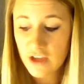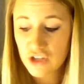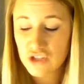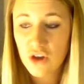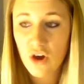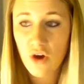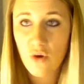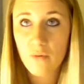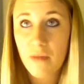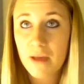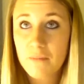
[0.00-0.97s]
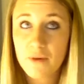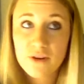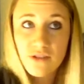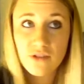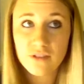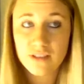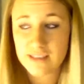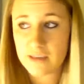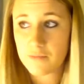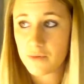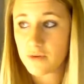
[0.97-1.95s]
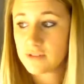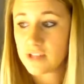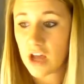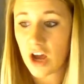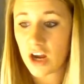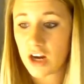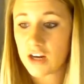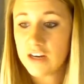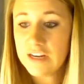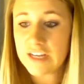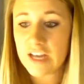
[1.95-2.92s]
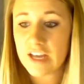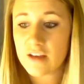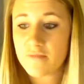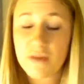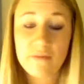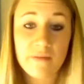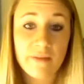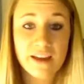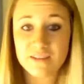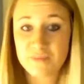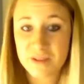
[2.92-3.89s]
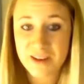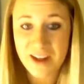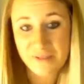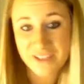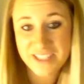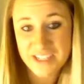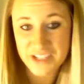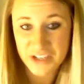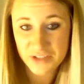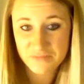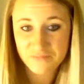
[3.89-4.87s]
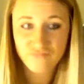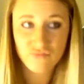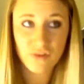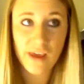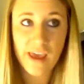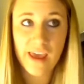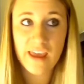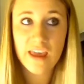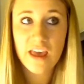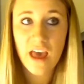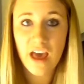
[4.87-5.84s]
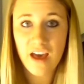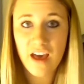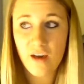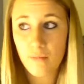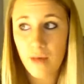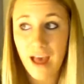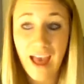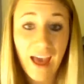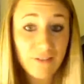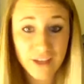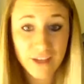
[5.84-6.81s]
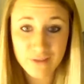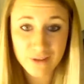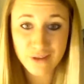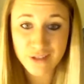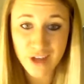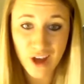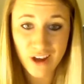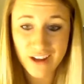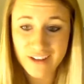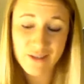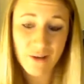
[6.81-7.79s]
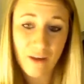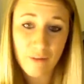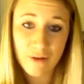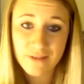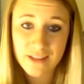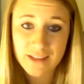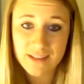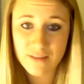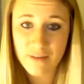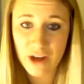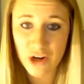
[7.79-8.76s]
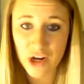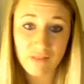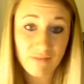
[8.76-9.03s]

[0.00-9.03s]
So my personal examples are maybe my husband and I went to dinner, okay? I have a cute little dog, and so I post things about her.